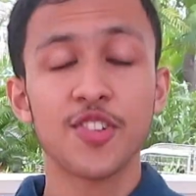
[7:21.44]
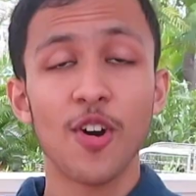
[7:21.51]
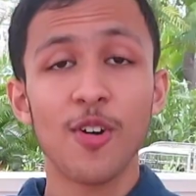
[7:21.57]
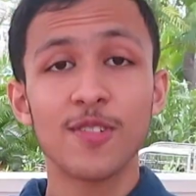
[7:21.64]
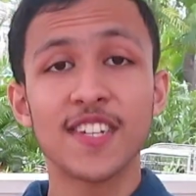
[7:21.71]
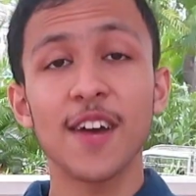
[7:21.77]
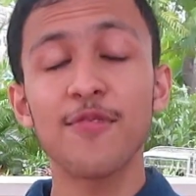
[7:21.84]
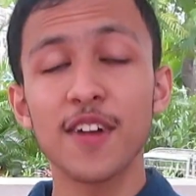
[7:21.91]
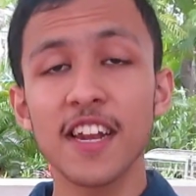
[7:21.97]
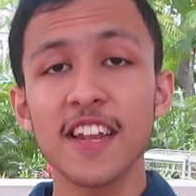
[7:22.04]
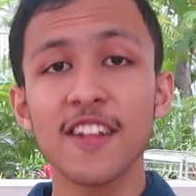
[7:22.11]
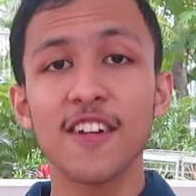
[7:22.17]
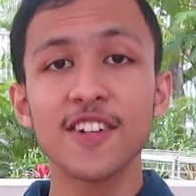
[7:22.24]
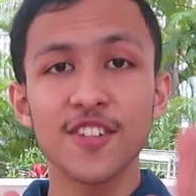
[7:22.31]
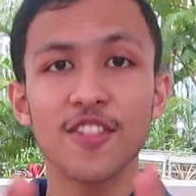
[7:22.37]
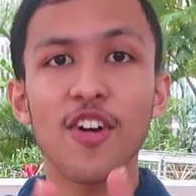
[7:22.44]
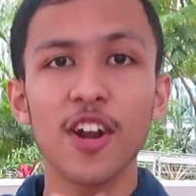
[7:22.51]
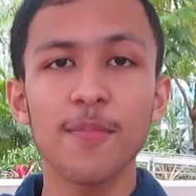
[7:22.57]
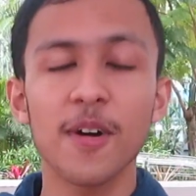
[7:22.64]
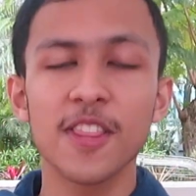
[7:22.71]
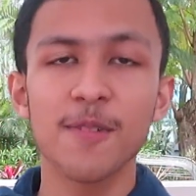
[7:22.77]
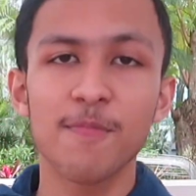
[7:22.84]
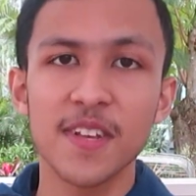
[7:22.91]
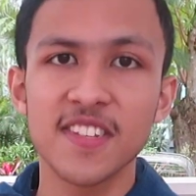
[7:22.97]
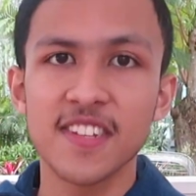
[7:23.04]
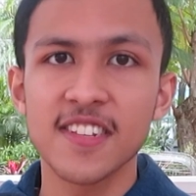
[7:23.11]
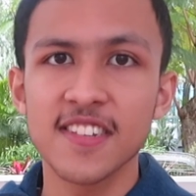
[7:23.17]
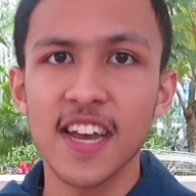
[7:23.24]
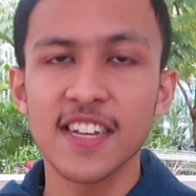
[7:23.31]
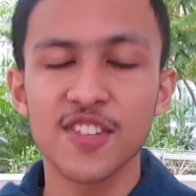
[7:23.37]
So definitely learned a lot about the
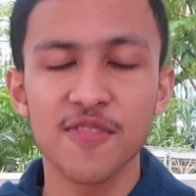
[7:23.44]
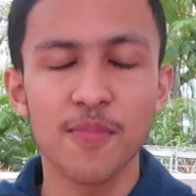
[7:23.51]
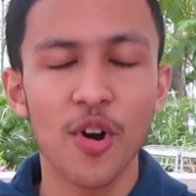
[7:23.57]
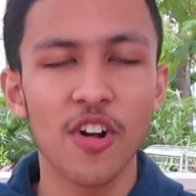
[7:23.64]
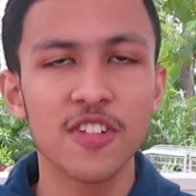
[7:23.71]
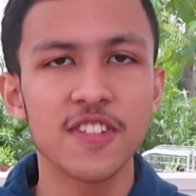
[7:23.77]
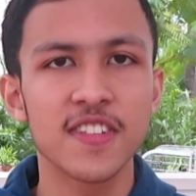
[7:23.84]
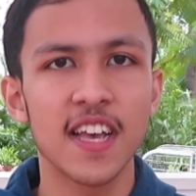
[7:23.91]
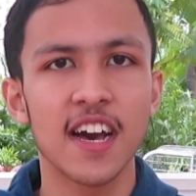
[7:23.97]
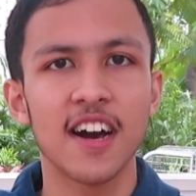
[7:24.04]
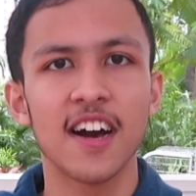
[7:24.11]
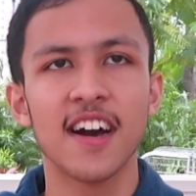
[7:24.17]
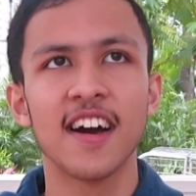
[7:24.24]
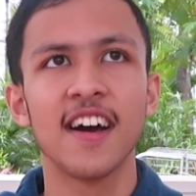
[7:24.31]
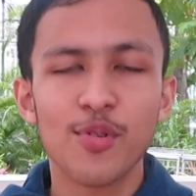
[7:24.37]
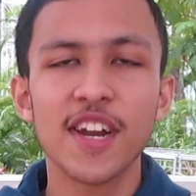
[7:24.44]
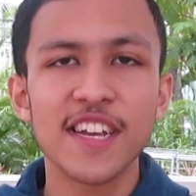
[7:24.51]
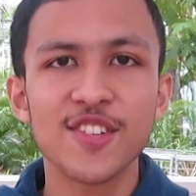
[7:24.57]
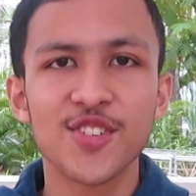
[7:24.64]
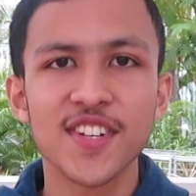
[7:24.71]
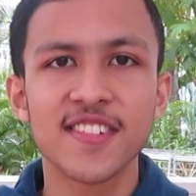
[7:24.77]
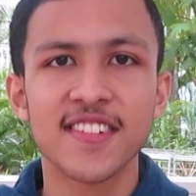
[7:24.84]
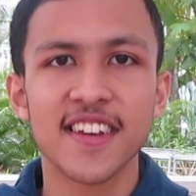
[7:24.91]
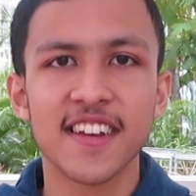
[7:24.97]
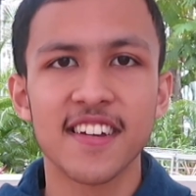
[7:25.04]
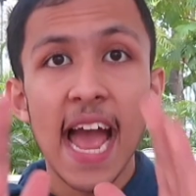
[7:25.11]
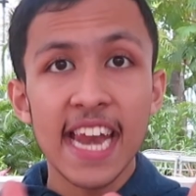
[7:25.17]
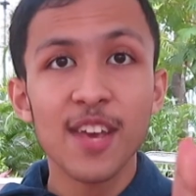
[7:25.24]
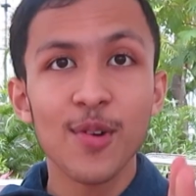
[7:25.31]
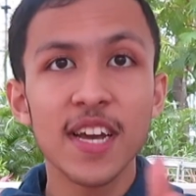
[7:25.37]
business sides of malls. Pretty interesting.
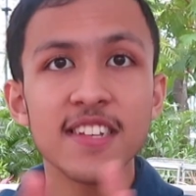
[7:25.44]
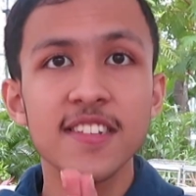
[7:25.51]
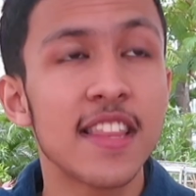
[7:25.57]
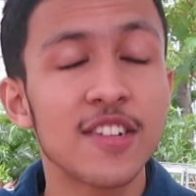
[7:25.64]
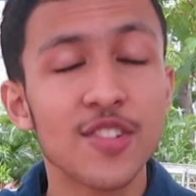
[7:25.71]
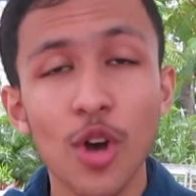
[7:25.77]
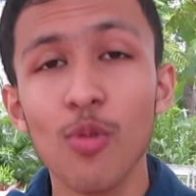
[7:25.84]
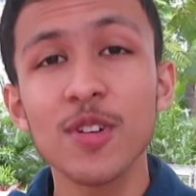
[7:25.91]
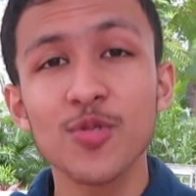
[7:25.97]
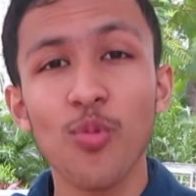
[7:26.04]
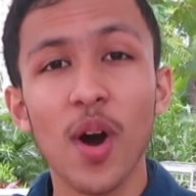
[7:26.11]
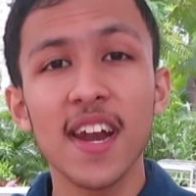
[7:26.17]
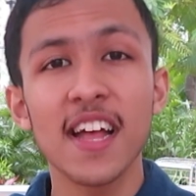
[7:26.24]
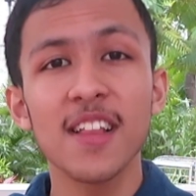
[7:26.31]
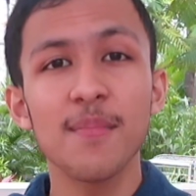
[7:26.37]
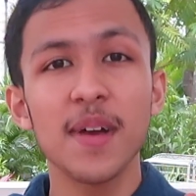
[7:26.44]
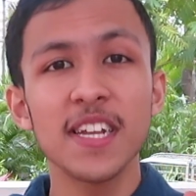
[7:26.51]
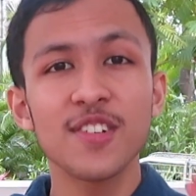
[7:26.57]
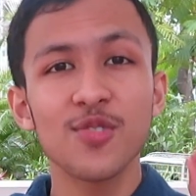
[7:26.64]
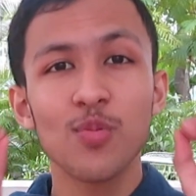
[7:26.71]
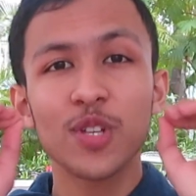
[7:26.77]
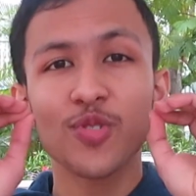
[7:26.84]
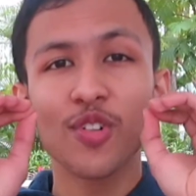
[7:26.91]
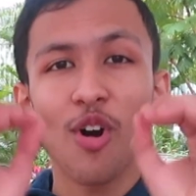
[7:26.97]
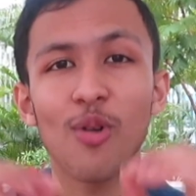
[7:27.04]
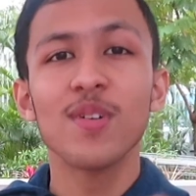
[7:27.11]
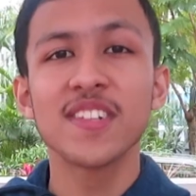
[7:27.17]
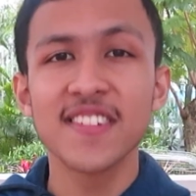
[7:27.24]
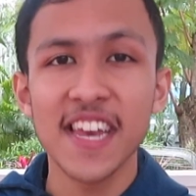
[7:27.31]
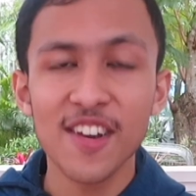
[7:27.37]
Anyways, there's always one element which will
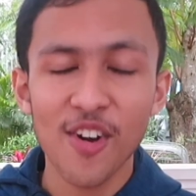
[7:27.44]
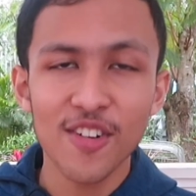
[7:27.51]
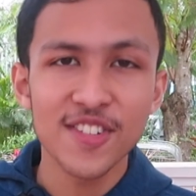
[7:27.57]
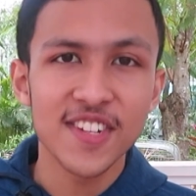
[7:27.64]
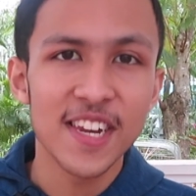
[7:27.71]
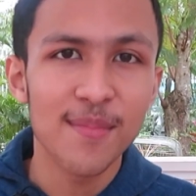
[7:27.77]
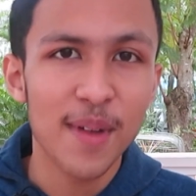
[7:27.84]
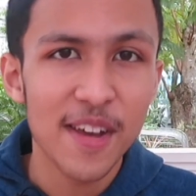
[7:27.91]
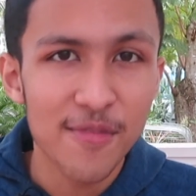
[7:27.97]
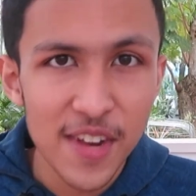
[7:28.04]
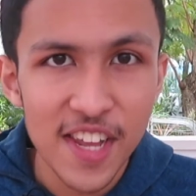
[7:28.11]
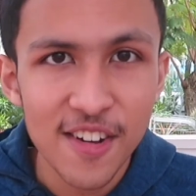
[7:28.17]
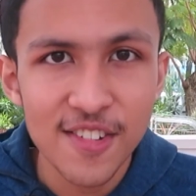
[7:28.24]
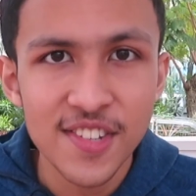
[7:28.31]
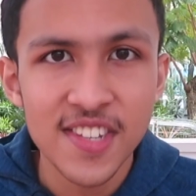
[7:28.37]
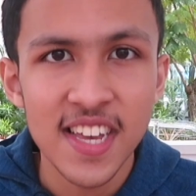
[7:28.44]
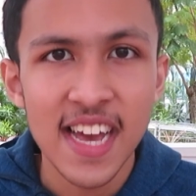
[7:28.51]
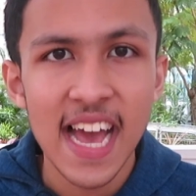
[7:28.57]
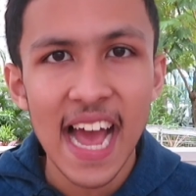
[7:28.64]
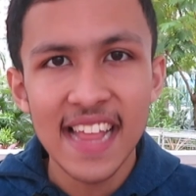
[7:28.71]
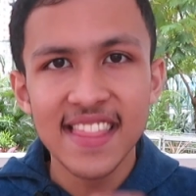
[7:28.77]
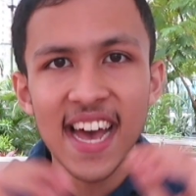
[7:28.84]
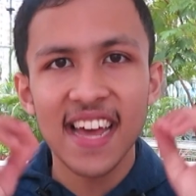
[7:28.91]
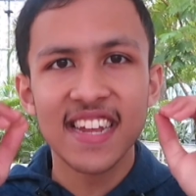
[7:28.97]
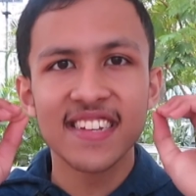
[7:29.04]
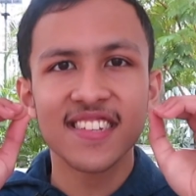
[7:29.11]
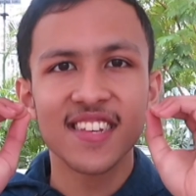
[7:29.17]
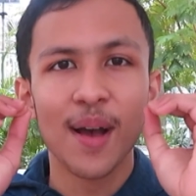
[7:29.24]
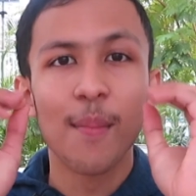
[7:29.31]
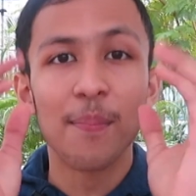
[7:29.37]
always stay constant in my videos and that
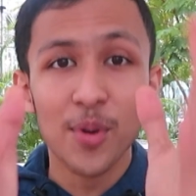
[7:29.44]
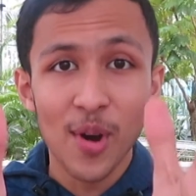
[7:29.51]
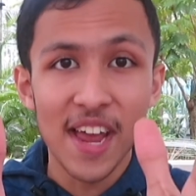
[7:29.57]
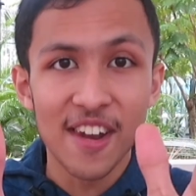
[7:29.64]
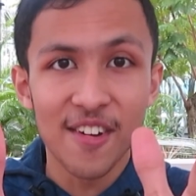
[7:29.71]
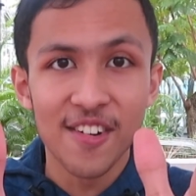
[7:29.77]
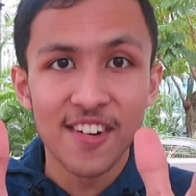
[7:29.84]
is bueno.